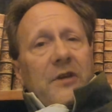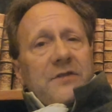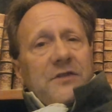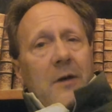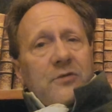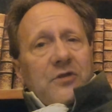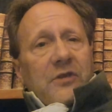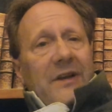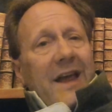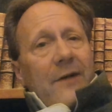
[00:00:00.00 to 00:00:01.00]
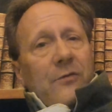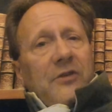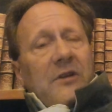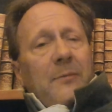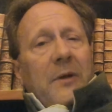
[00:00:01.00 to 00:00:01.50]
assumption that
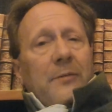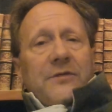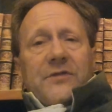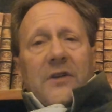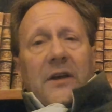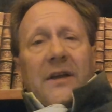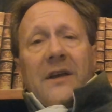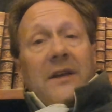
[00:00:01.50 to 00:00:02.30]
everything that people say